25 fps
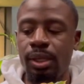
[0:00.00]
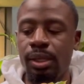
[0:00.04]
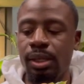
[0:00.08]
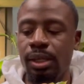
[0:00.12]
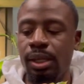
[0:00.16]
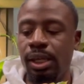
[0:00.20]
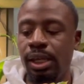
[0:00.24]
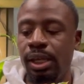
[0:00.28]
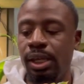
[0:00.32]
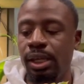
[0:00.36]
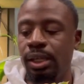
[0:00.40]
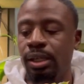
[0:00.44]

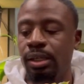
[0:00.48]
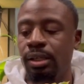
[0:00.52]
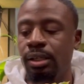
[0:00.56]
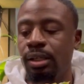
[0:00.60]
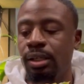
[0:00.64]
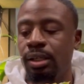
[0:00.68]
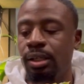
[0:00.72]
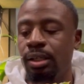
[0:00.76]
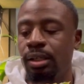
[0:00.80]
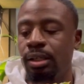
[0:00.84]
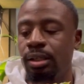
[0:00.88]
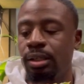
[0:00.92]
And
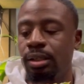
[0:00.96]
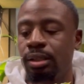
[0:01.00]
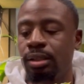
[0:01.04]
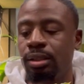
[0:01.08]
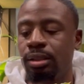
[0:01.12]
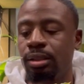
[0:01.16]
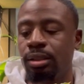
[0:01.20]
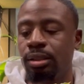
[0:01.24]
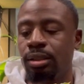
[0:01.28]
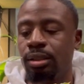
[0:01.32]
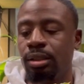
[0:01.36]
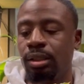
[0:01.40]

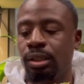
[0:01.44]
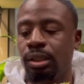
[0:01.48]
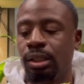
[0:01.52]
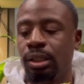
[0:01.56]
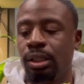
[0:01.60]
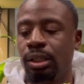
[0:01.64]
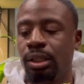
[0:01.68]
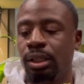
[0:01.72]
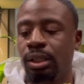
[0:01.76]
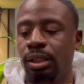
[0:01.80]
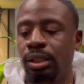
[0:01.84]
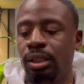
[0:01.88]

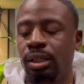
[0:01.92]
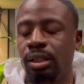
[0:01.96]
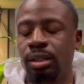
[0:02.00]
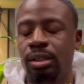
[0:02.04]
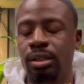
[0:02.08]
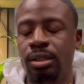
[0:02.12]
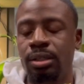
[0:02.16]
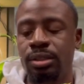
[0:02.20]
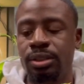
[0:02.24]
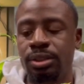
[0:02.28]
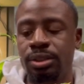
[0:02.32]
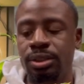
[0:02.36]
yeah,
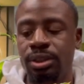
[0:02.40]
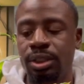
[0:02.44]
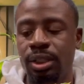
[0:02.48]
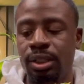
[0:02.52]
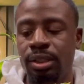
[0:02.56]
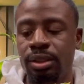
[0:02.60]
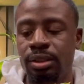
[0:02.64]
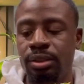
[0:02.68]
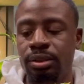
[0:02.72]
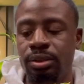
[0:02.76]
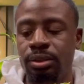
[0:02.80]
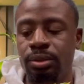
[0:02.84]
go on and
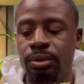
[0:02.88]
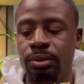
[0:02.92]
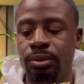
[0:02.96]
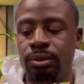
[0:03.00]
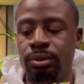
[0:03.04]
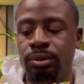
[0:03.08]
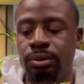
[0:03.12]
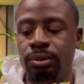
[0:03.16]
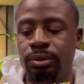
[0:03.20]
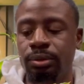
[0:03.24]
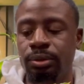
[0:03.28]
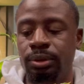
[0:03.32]
share it to
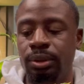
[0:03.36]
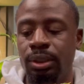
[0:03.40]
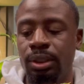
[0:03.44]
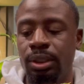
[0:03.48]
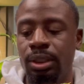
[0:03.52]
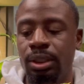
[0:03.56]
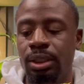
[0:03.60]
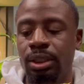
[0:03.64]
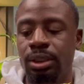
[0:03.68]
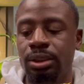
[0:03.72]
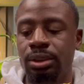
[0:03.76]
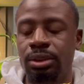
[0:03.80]
them.
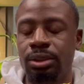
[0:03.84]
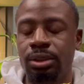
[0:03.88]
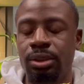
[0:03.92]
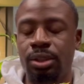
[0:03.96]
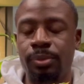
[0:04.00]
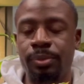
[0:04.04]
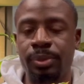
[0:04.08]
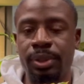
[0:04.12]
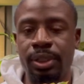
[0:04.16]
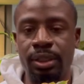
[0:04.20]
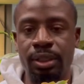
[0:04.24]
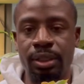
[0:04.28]
Show
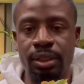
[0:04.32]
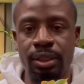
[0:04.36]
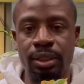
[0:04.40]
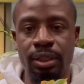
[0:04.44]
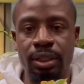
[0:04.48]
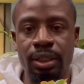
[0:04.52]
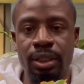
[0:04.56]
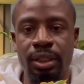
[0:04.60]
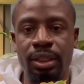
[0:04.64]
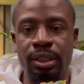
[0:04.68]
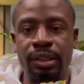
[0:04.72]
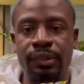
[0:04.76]
me a little
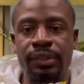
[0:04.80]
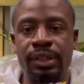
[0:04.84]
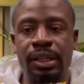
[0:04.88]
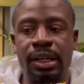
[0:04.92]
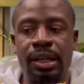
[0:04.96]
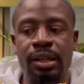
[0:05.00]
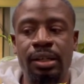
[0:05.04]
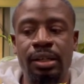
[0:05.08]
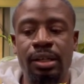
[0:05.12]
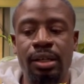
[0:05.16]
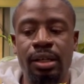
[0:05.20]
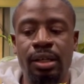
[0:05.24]
love
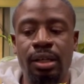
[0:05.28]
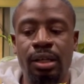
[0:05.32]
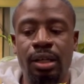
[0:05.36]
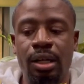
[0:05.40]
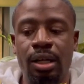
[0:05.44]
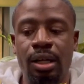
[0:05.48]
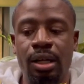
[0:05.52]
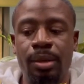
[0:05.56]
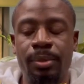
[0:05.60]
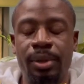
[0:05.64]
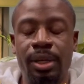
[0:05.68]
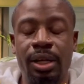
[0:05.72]
down there in the
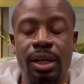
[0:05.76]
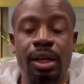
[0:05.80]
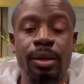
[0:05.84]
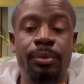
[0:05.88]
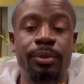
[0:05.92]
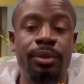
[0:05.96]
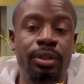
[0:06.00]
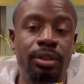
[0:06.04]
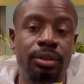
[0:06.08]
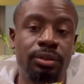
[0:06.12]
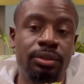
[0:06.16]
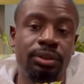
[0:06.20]
comment. I'm
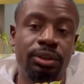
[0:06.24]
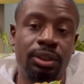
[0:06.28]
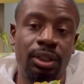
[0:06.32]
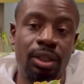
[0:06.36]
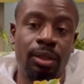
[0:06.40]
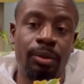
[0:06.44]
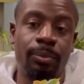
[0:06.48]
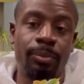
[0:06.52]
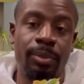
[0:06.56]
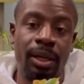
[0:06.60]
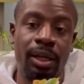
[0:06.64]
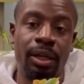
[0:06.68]
gonna
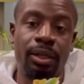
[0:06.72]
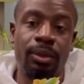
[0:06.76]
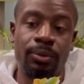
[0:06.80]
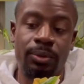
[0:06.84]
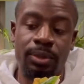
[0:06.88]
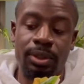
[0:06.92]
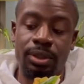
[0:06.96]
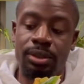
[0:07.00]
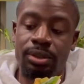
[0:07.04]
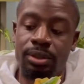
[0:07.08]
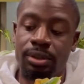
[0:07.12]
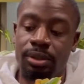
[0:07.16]
talk back
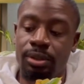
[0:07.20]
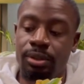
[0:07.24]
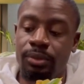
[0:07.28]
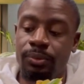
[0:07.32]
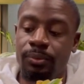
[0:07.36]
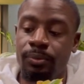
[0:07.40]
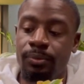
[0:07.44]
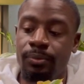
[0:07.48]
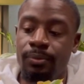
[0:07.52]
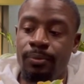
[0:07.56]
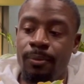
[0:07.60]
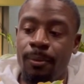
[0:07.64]
with you.
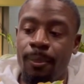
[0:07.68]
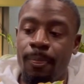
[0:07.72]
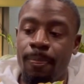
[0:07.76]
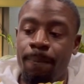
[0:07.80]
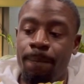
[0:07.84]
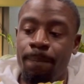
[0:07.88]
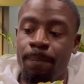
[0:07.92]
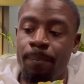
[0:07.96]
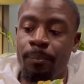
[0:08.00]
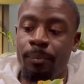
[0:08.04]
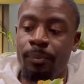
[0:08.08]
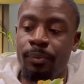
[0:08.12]

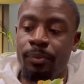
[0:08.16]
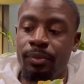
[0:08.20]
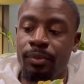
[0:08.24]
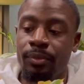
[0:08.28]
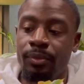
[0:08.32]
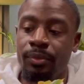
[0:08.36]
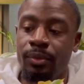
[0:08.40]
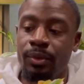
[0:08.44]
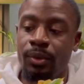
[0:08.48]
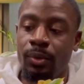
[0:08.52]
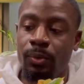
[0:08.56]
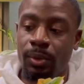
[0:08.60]

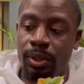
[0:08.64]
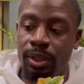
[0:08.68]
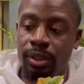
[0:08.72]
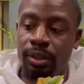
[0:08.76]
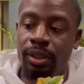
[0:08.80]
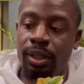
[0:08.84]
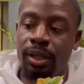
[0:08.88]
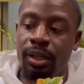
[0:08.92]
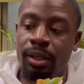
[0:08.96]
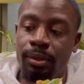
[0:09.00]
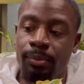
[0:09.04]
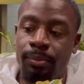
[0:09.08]
One
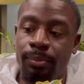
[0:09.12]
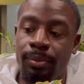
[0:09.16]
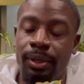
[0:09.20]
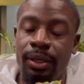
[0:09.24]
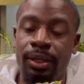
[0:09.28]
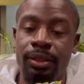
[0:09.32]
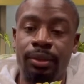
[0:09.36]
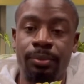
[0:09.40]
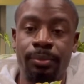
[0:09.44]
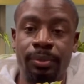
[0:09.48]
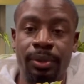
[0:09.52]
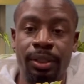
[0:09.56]
thing
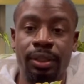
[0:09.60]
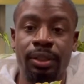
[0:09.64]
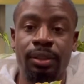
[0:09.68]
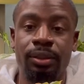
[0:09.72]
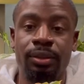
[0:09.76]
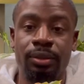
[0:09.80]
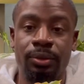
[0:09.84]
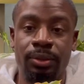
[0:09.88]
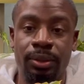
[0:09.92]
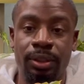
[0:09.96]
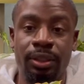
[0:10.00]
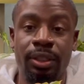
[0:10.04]
about me,
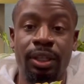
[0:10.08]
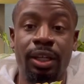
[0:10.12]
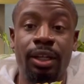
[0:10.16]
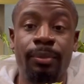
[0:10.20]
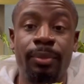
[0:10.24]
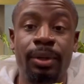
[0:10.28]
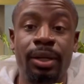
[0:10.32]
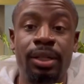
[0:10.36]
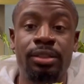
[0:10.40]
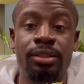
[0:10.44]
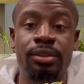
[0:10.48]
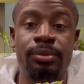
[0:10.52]
one thing
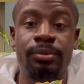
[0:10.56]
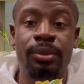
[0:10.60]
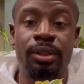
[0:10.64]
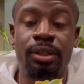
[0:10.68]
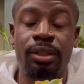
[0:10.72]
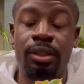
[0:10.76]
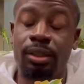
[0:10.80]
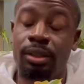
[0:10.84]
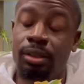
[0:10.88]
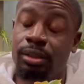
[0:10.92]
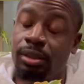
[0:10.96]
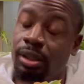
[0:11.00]
about
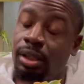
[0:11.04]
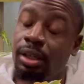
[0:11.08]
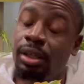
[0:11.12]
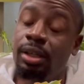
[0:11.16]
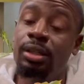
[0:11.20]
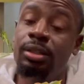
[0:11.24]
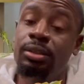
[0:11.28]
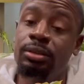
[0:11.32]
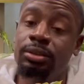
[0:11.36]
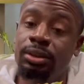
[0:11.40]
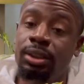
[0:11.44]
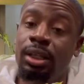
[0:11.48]
Jamon, he
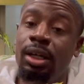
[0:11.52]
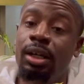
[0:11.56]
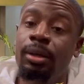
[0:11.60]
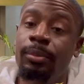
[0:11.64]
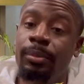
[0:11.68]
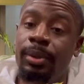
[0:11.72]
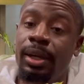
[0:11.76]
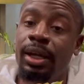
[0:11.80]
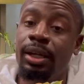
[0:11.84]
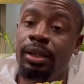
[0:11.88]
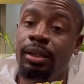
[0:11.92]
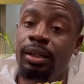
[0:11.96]
gonna talk
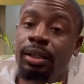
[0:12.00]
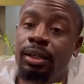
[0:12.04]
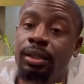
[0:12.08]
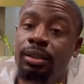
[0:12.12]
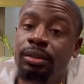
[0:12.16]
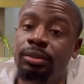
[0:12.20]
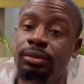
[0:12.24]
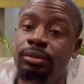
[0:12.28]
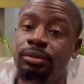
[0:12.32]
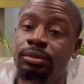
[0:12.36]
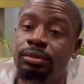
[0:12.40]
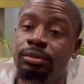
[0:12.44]
back now.
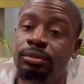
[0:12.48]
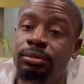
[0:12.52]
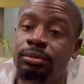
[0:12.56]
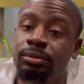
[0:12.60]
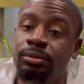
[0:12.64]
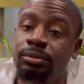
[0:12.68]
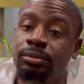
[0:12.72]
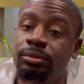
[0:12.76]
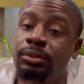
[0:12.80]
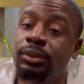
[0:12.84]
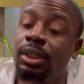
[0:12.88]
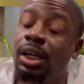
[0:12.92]

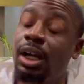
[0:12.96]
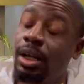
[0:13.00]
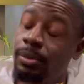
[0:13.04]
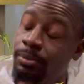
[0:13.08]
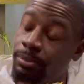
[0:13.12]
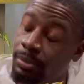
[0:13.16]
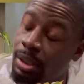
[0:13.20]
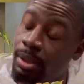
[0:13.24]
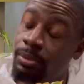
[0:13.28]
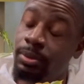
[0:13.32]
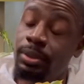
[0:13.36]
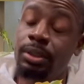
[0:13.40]
I'm
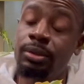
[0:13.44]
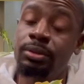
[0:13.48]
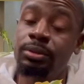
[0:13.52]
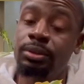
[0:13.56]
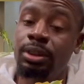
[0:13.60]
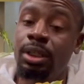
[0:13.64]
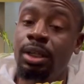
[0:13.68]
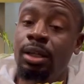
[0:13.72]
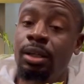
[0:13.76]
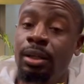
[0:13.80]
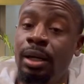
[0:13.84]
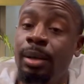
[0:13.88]
gonna
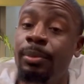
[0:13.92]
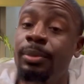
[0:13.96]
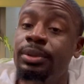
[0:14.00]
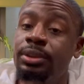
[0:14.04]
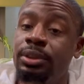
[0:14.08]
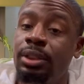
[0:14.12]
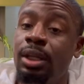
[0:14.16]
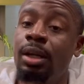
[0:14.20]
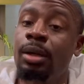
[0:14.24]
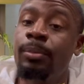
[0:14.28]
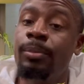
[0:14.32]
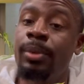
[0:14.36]

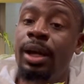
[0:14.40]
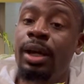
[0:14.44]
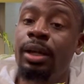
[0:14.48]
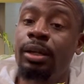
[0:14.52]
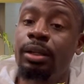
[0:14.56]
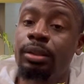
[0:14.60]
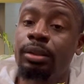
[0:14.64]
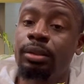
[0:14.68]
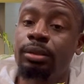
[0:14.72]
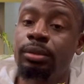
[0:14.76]
talk back.